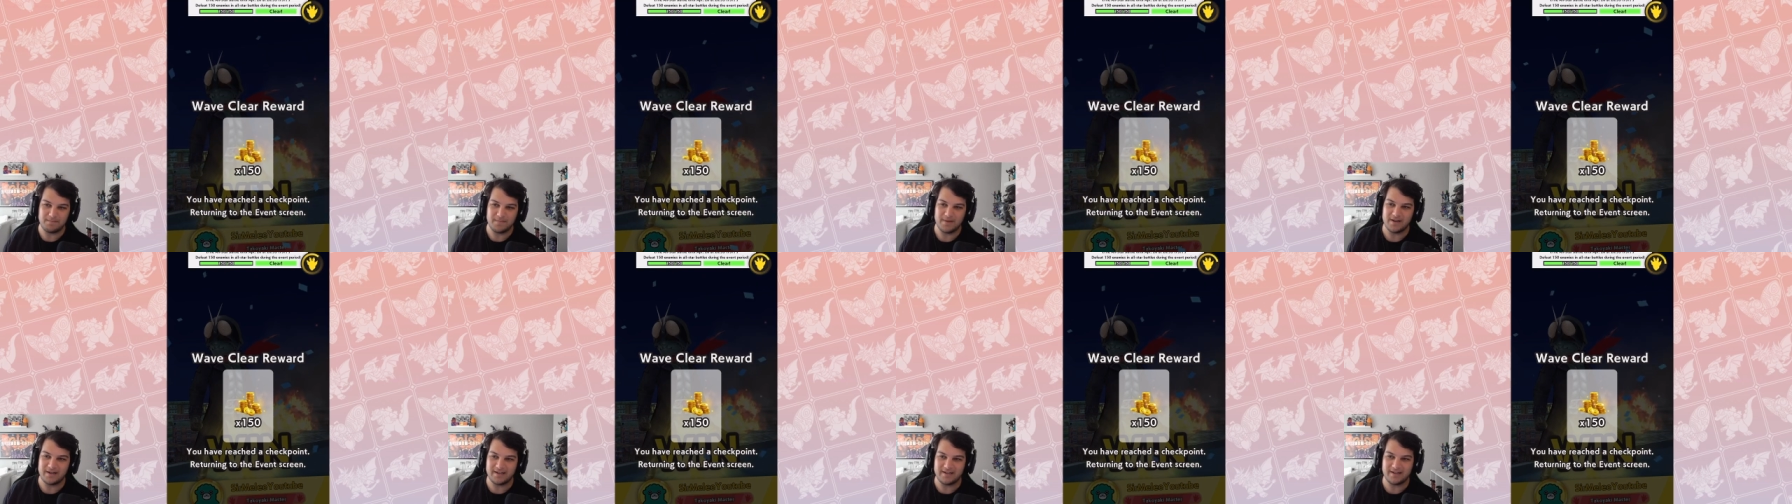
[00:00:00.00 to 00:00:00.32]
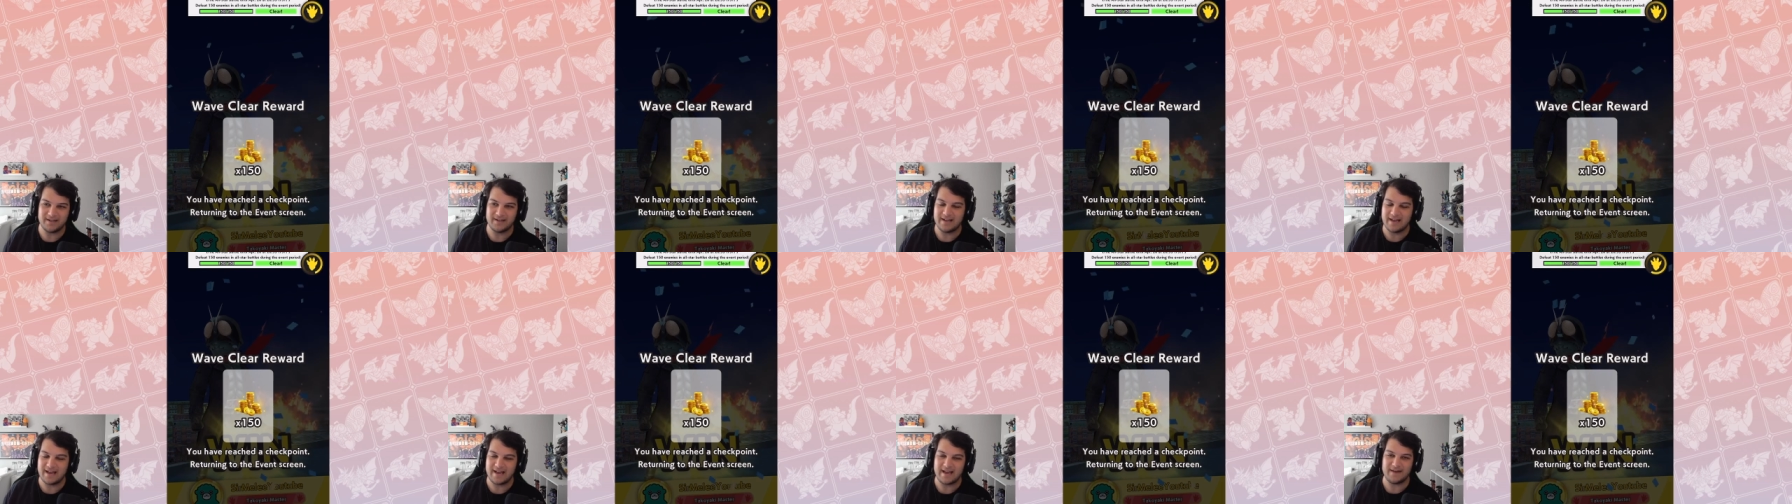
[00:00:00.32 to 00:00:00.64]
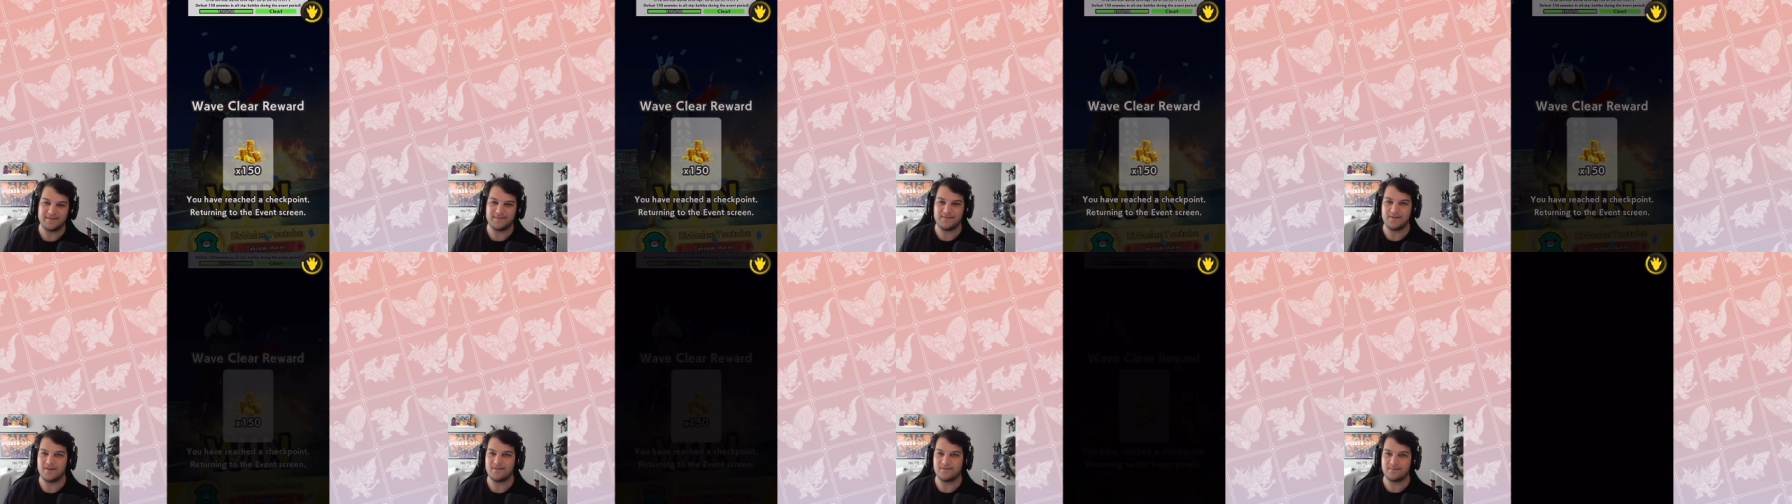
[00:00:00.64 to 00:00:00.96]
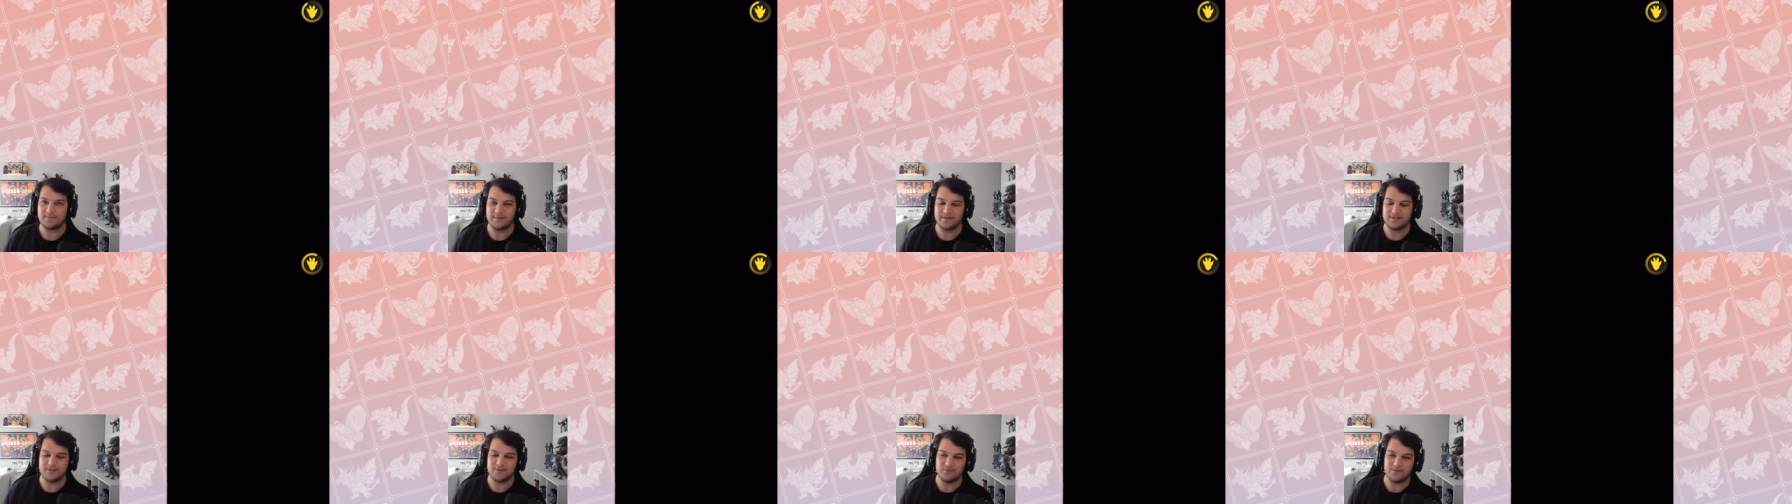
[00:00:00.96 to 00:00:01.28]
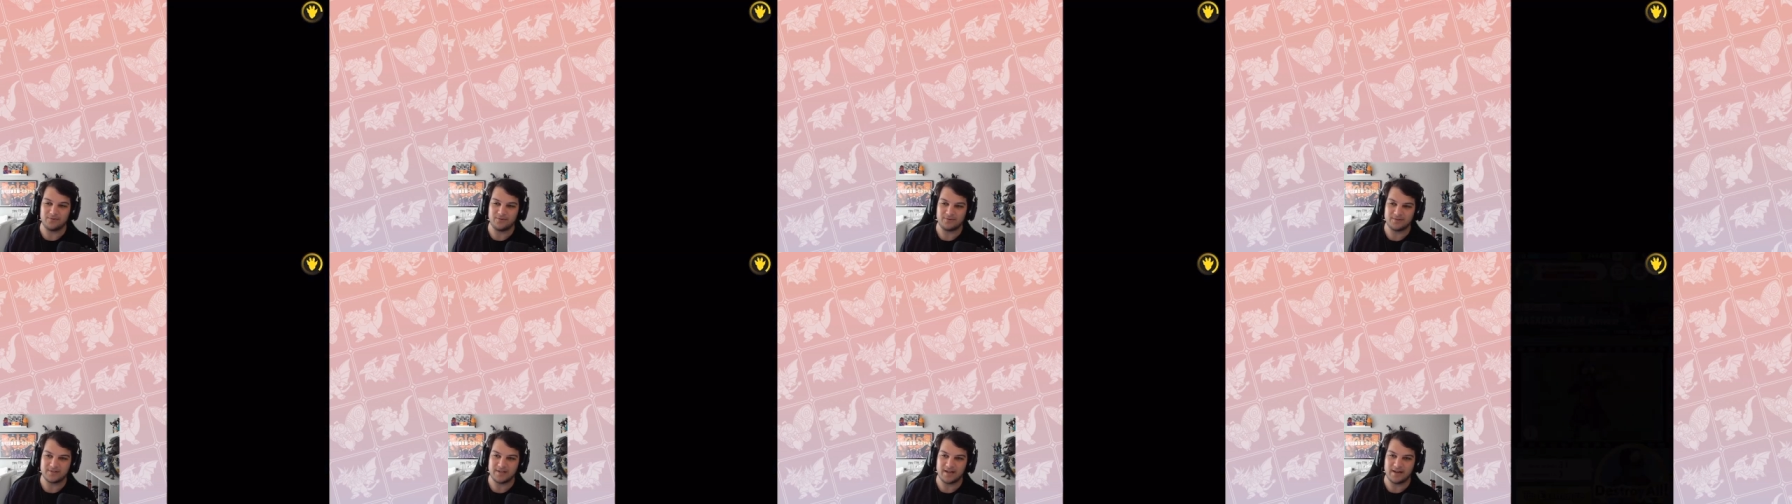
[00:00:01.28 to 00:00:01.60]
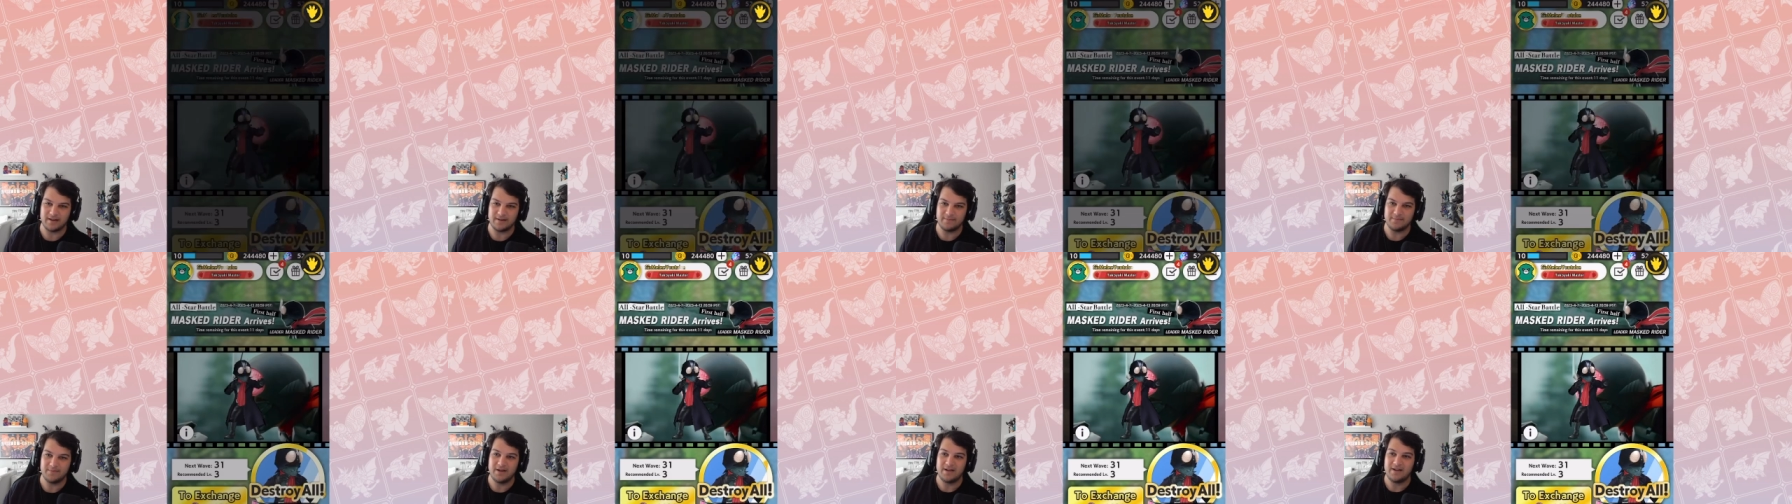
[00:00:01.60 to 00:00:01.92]
minute and a half off of my total
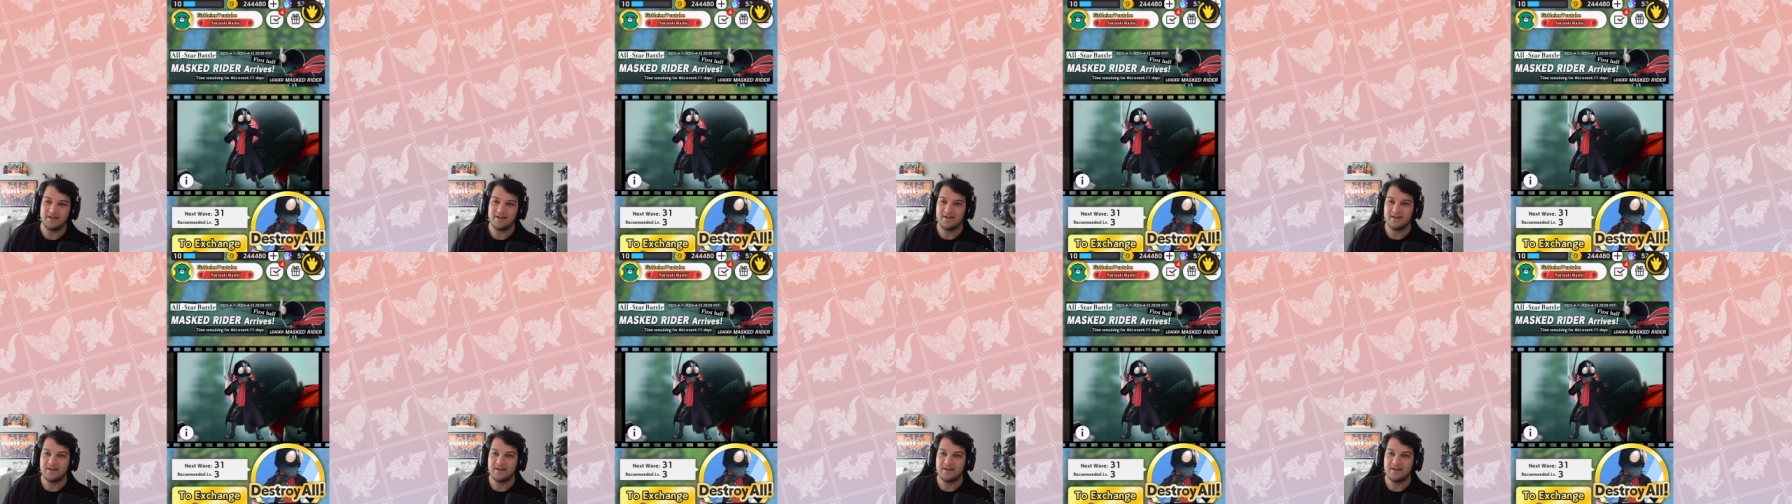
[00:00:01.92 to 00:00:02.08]
time.